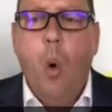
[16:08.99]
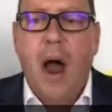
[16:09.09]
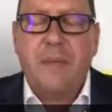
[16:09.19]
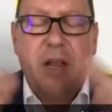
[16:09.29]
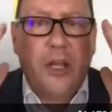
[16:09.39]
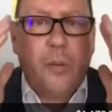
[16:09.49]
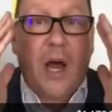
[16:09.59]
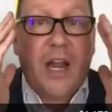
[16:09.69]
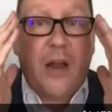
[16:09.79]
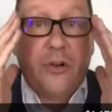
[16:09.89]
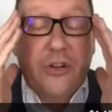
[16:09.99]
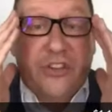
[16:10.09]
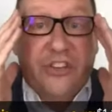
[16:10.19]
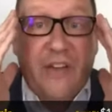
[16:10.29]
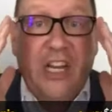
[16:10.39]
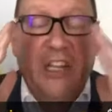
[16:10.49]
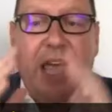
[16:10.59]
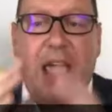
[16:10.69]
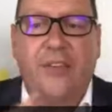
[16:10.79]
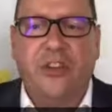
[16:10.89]

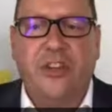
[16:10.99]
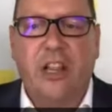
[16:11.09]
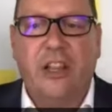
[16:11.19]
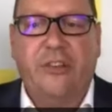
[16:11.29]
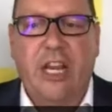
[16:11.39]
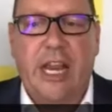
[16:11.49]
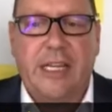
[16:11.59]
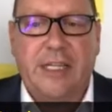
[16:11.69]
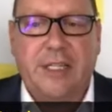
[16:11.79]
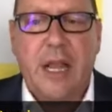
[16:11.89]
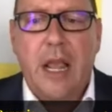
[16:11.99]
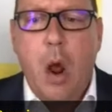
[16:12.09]
$1,170,000 it is.